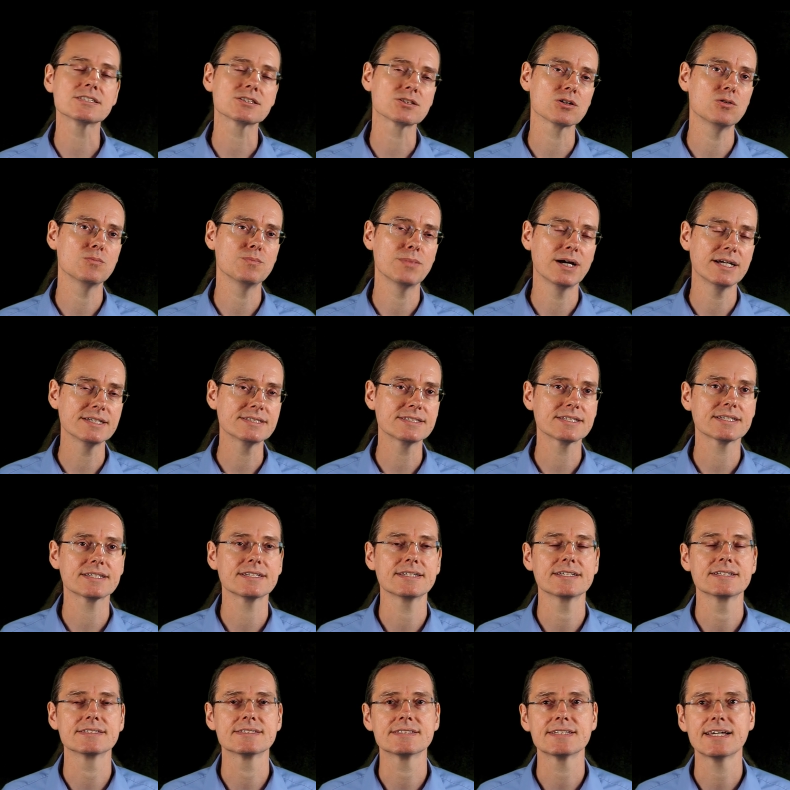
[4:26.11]
So
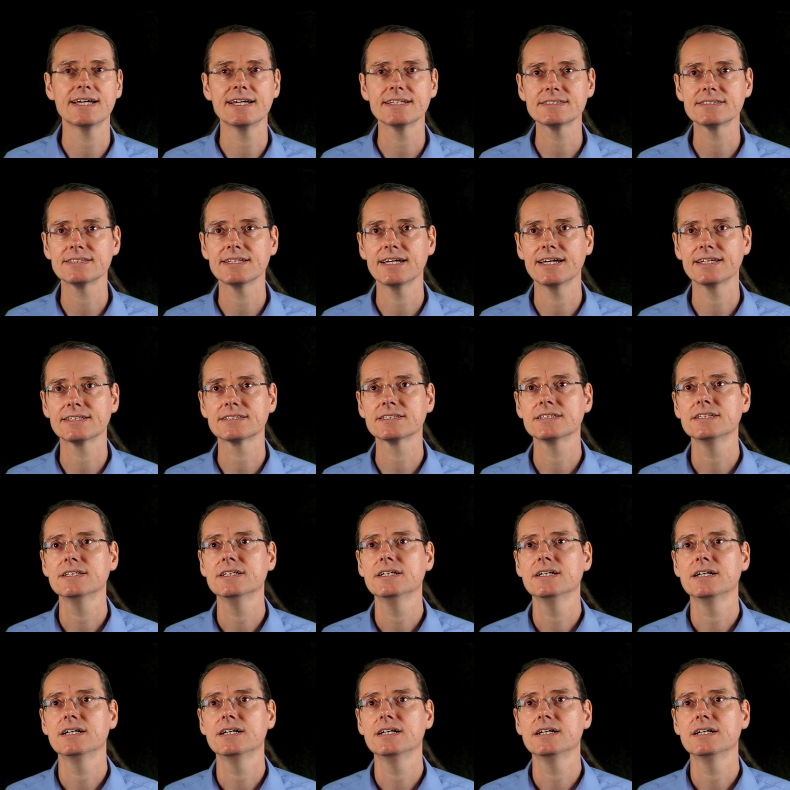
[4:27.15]
basically it says that